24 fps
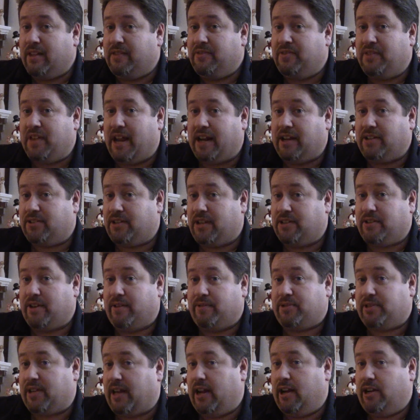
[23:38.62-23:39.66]
since
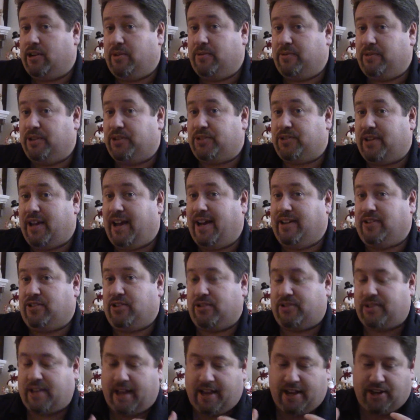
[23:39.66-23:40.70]
I've started doing the site,
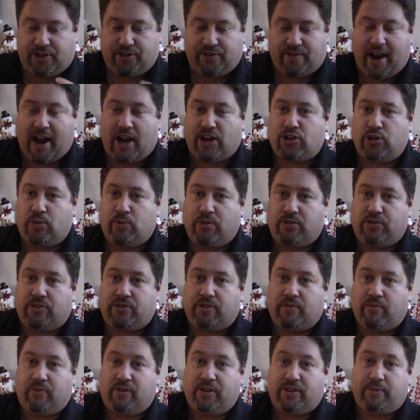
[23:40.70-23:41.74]
just that interaction
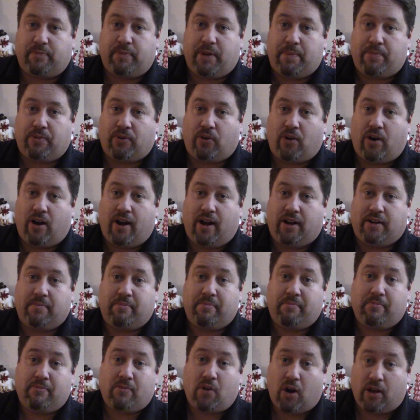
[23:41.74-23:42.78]
with people
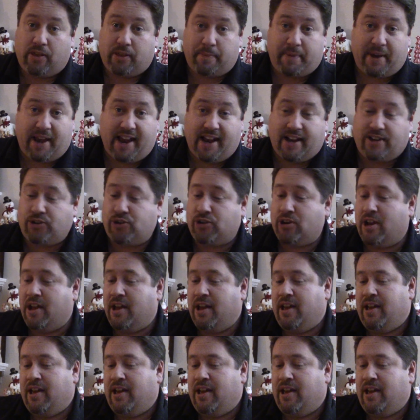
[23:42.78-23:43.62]
on the page.